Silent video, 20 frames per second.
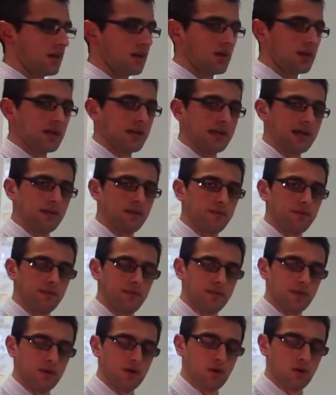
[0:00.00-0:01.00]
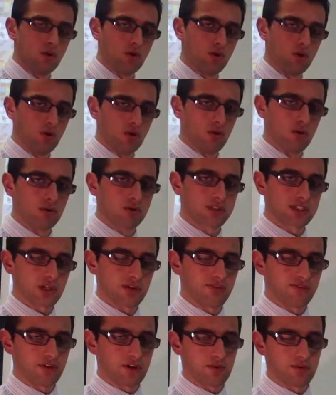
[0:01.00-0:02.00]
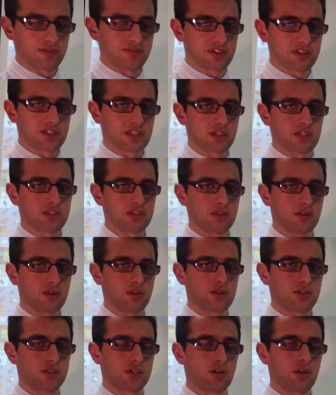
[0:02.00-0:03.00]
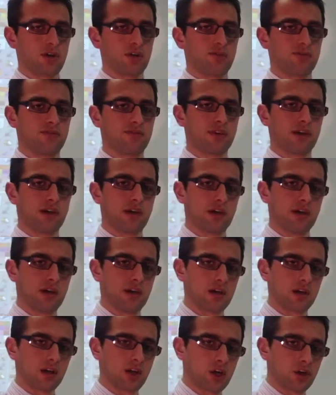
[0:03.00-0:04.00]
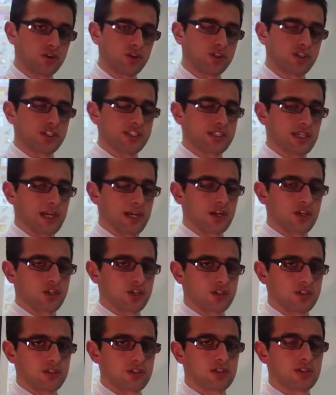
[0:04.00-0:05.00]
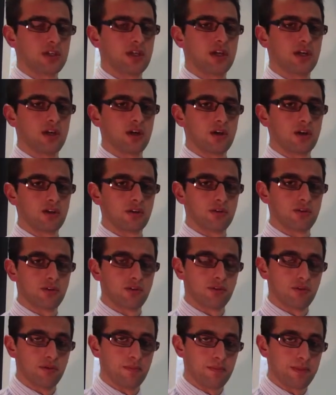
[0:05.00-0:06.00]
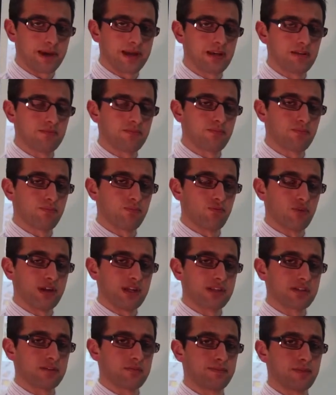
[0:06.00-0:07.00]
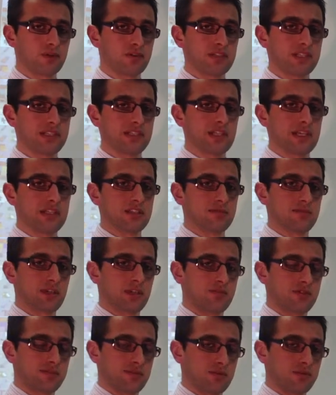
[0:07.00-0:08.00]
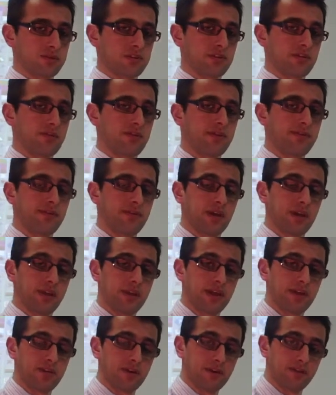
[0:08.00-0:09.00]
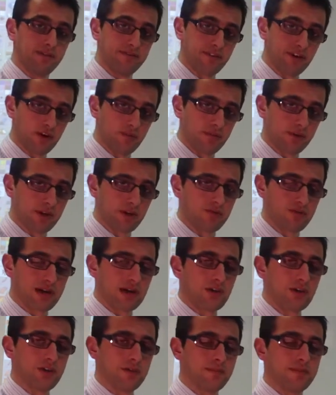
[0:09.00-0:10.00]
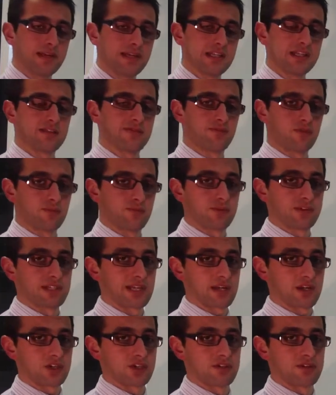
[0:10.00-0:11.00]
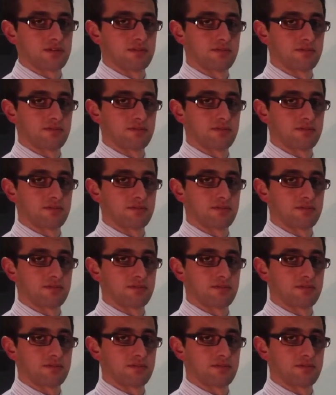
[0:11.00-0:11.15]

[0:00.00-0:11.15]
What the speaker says: Now, so far we've discussed a lot of conscious actions. The main reason bodies need to be able to respond to their environment around them is for protection.